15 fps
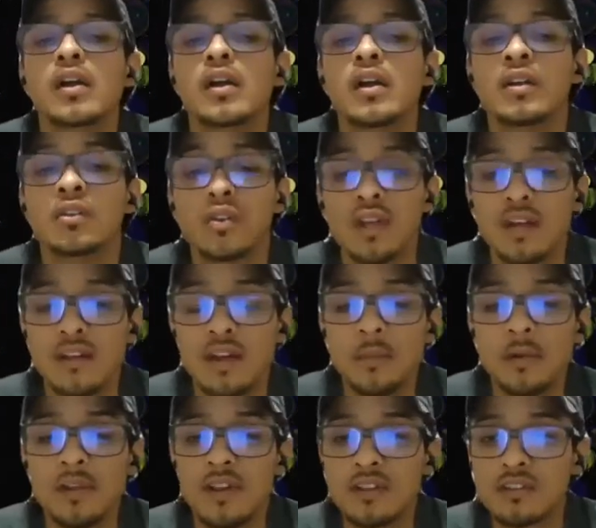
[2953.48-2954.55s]
So yeah, I
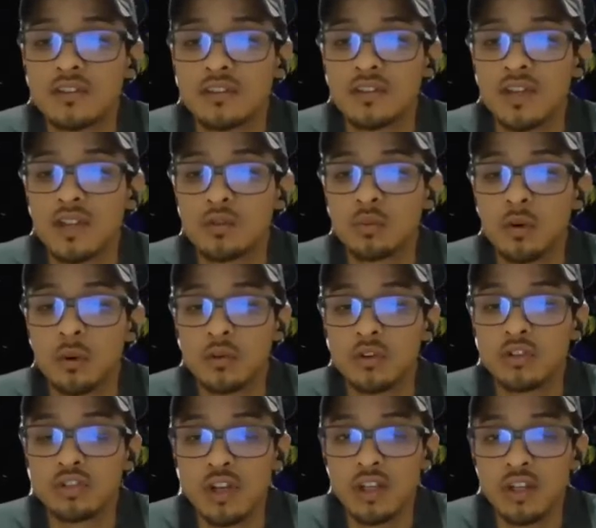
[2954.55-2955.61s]
mean, that's what we're
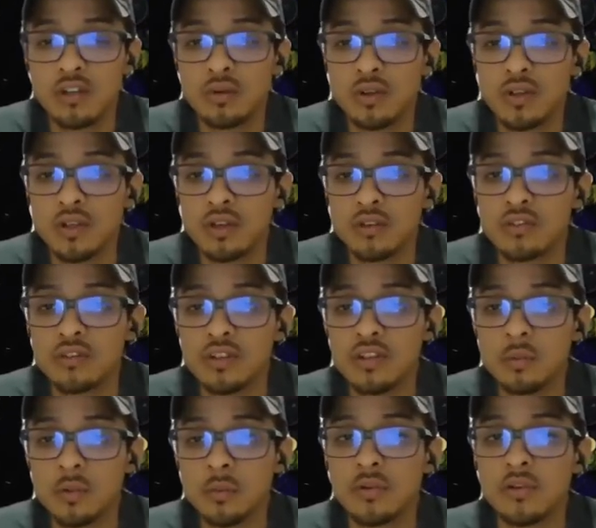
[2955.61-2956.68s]
trying to do here, is teach
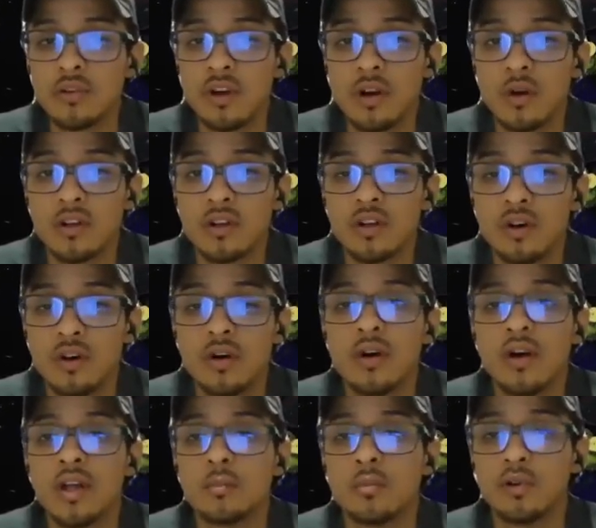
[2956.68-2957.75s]
people that already know
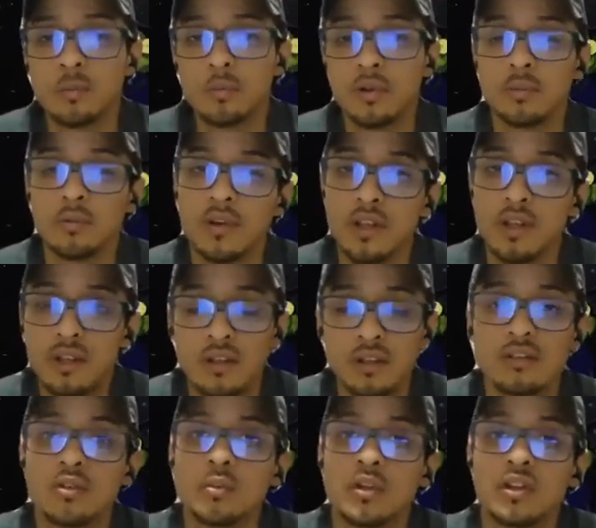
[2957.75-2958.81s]
and bring people in
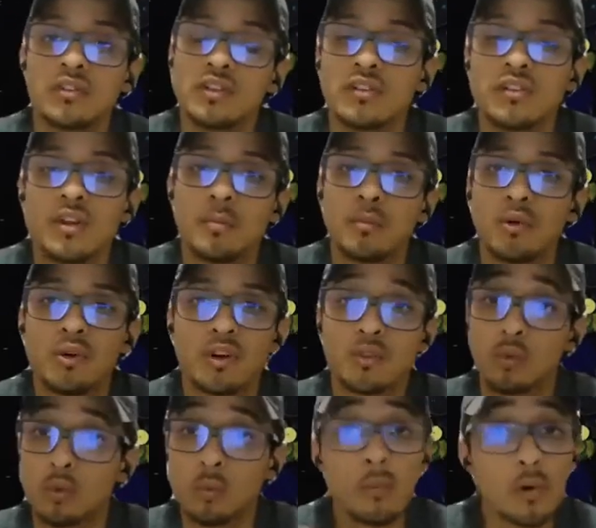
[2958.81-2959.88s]
so we can teach them more, because
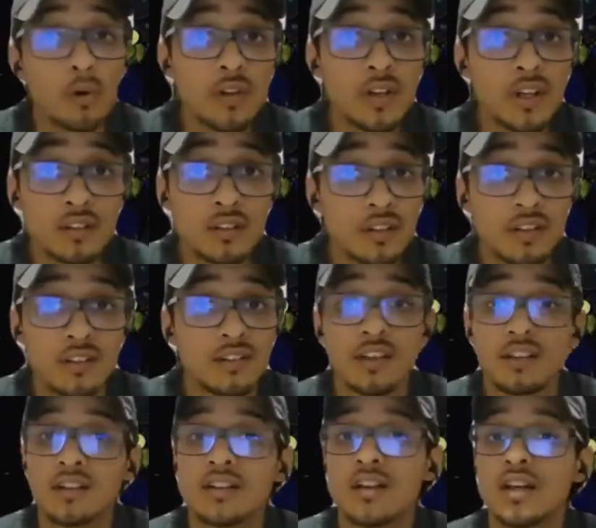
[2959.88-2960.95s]
we're moving into the
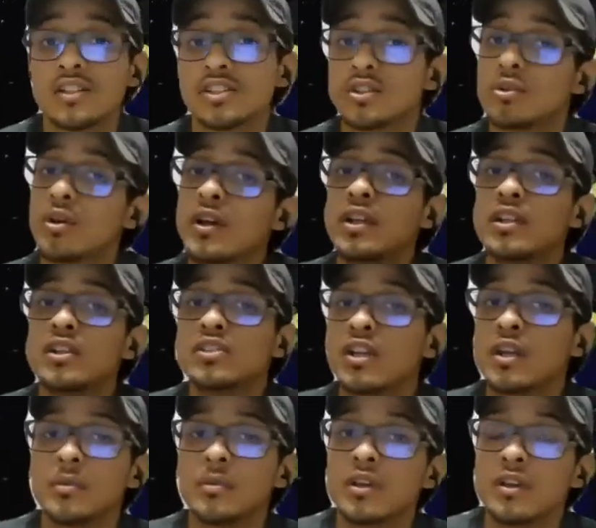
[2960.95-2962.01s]
technological age. And I
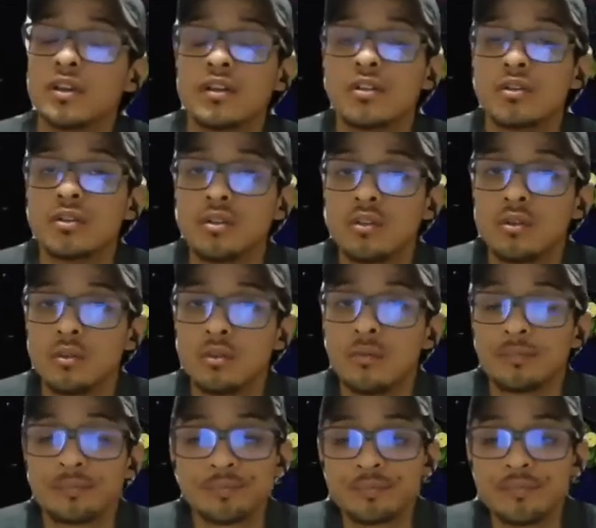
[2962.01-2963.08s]
mean, you're
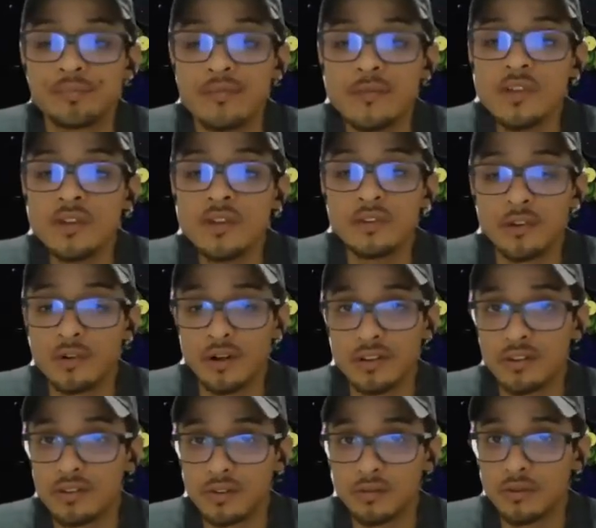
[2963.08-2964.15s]

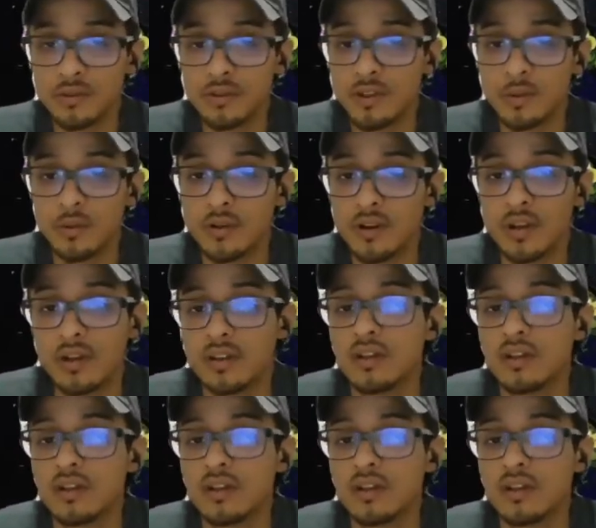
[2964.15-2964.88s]
crazy if you think we're not.